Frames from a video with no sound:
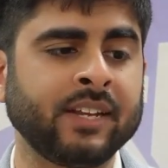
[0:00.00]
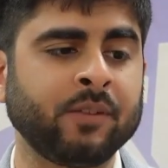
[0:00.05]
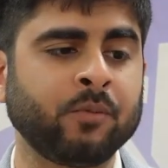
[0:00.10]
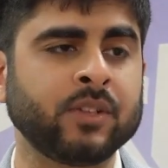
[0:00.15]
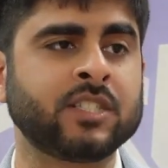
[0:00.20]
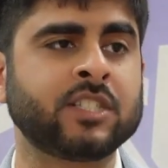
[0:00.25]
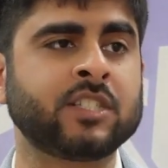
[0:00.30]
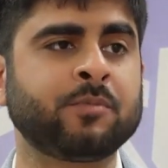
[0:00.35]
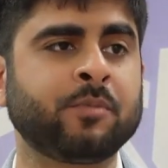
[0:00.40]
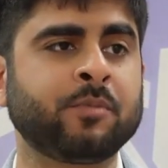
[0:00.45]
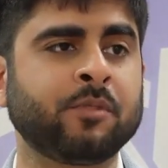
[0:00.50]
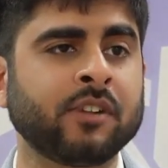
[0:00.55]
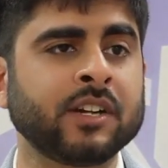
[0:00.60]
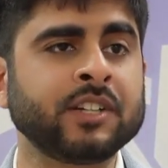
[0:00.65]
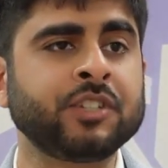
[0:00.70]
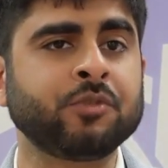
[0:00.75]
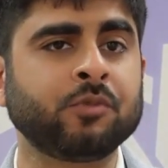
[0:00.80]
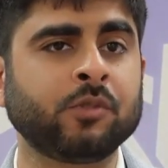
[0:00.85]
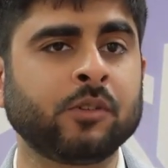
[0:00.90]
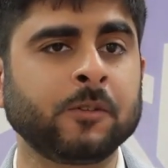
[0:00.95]
with
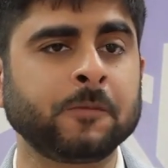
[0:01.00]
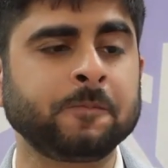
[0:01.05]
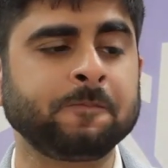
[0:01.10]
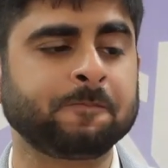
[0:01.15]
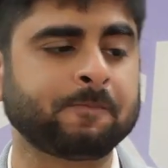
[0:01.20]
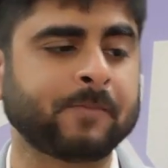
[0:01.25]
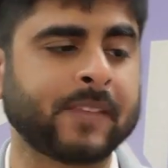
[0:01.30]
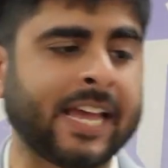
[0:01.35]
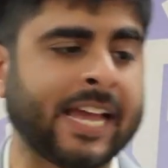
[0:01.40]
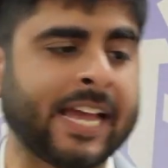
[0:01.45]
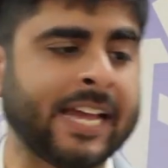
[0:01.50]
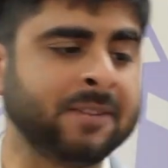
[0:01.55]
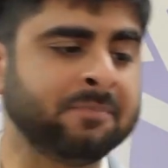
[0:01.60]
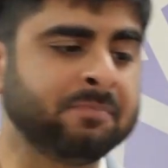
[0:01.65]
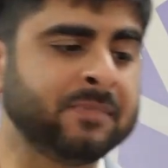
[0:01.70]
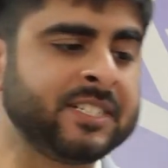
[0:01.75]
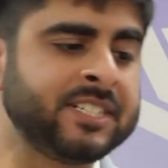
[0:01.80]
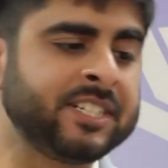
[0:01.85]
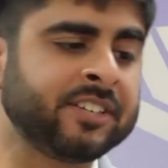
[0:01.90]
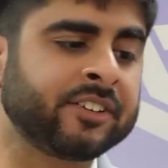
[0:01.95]
spiritual and
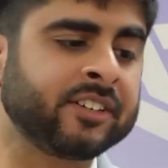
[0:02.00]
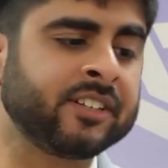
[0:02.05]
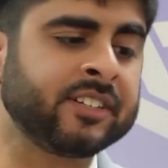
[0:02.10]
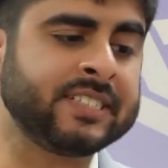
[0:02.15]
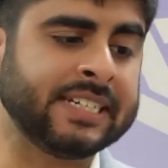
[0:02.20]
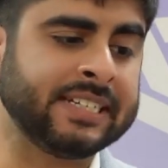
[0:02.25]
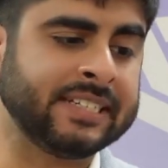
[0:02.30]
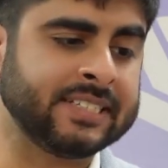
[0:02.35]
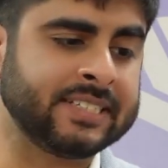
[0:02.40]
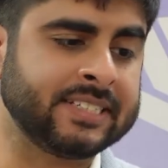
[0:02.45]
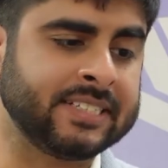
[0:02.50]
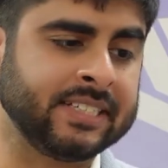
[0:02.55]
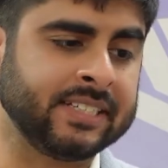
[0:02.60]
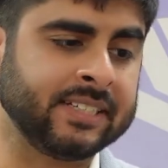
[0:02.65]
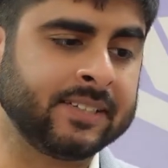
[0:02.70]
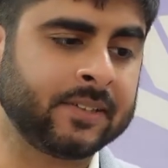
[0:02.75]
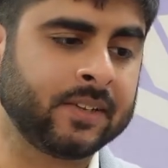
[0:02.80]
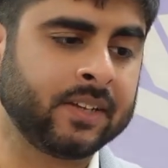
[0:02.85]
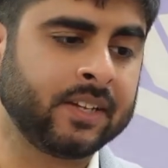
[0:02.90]
material dignity,